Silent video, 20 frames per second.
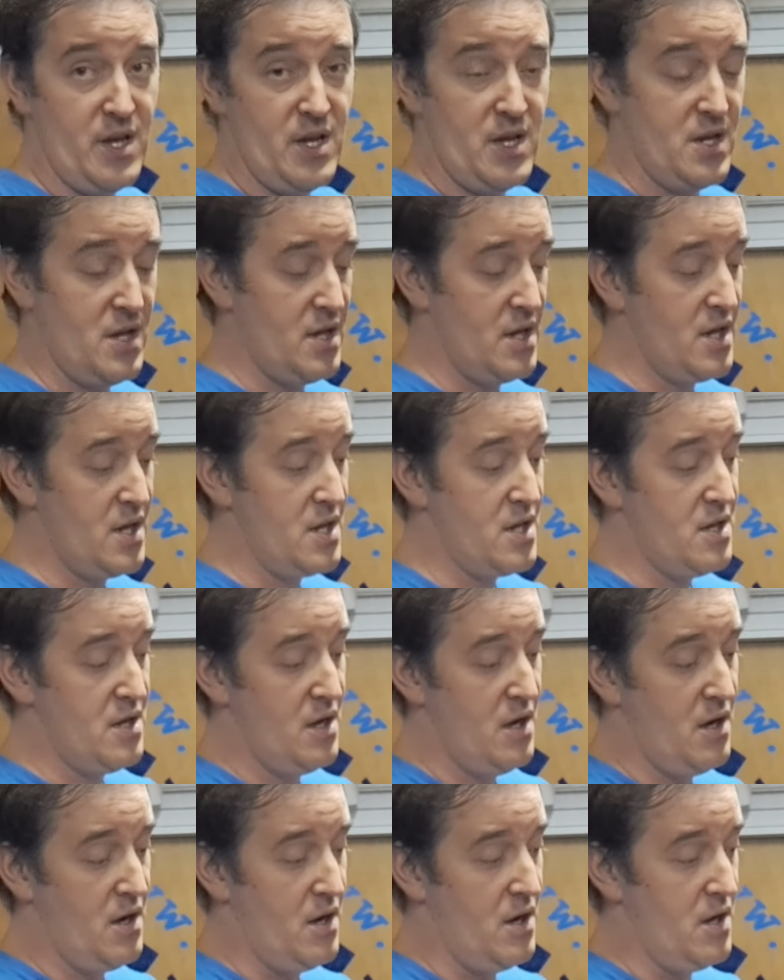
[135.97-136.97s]
in it
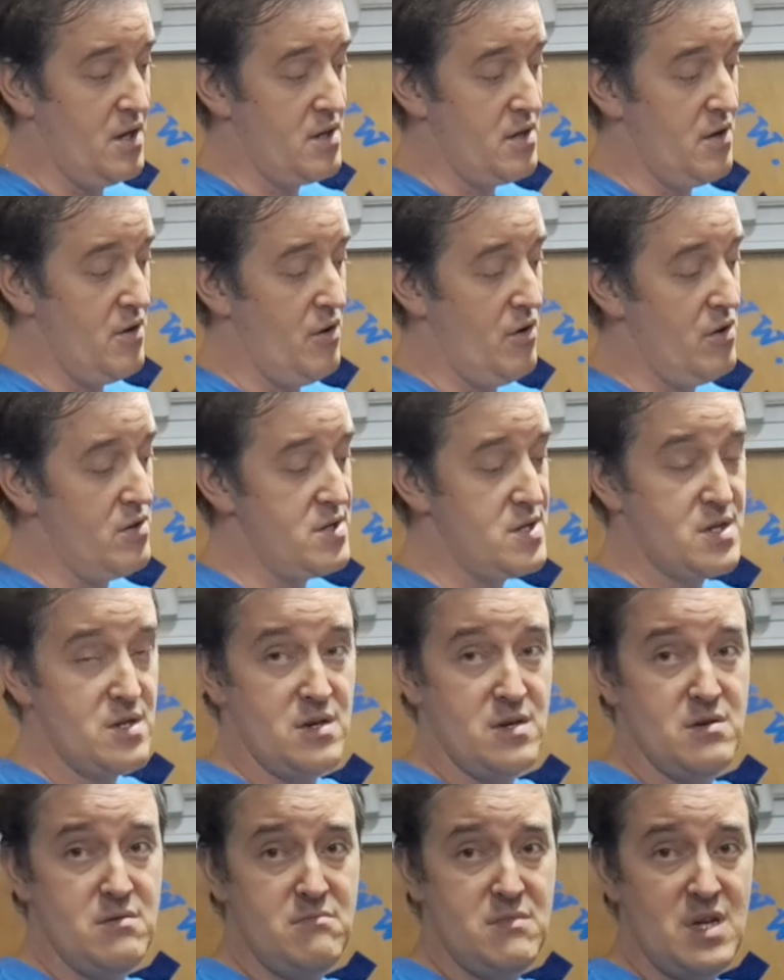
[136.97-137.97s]
and
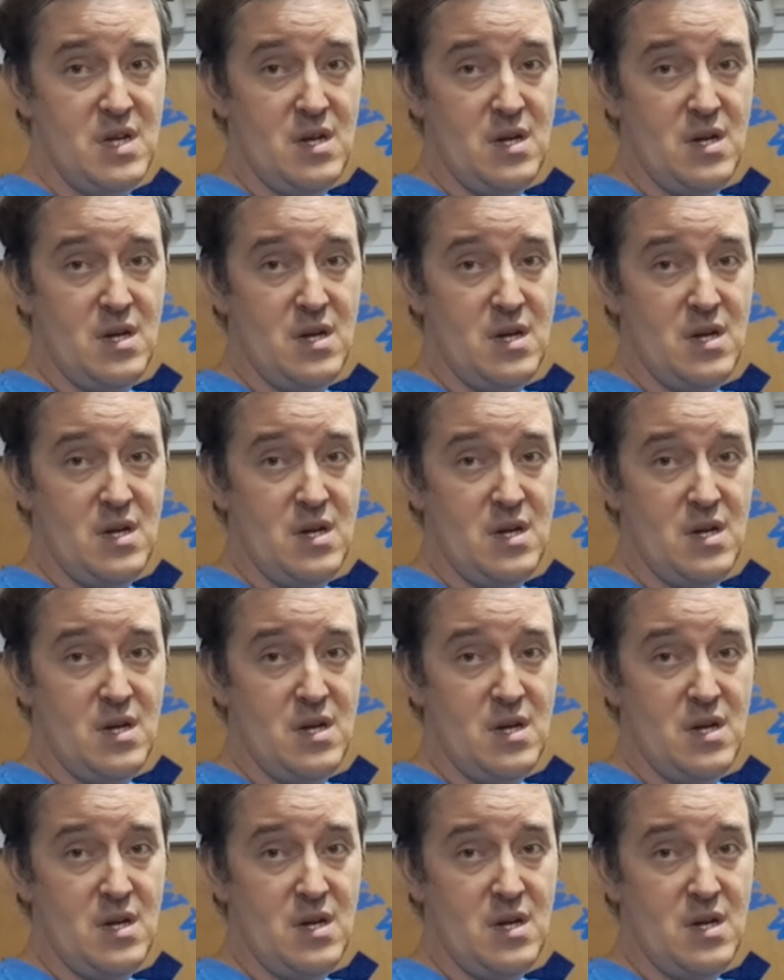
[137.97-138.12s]
also